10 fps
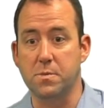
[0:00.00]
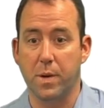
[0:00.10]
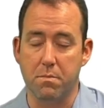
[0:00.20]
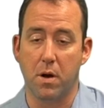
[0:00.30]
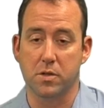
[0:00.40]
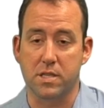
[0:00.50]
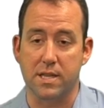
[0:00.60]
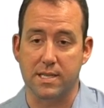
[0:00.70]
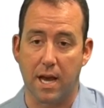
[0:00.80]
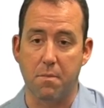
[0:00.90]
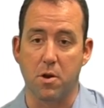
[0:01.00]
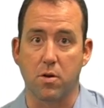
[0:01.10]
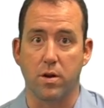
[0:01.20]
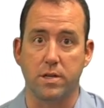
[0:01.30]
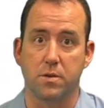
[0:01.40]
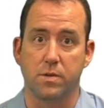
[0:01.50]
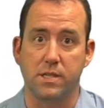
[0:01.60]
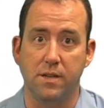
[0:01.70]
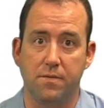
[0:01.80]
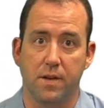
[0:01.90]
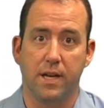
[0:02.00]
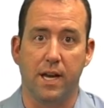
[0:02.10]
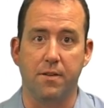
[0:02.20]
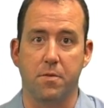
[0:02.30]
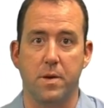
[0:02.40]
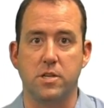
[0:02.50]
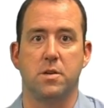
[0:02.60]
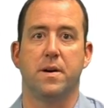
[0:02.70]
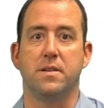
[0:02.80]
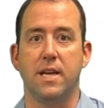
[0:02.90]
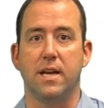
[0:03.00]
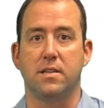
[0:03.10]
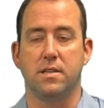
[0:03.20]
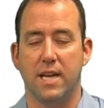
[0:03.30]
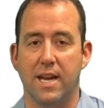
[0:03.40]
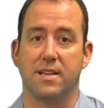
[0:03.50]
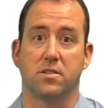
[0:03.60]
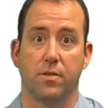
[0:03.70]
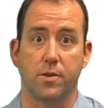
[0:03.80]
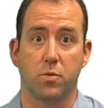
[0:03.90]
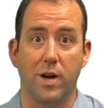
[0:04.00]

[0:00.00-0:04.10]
but most of the time, you're going to receive information about DNS servers,